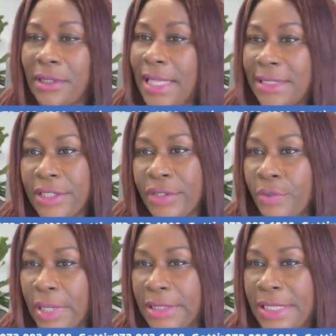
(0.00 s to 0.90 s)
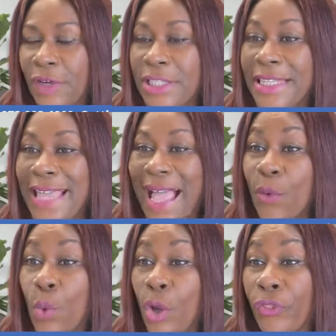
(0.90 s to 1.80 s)
less than 2 months. I've gotten the
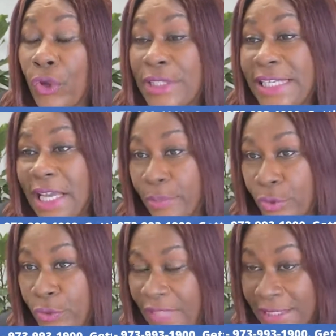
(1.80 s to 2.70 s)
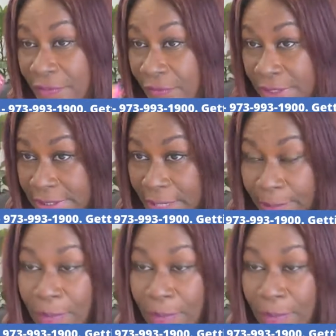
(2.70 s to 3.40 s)
I-130 approved. That's the first step.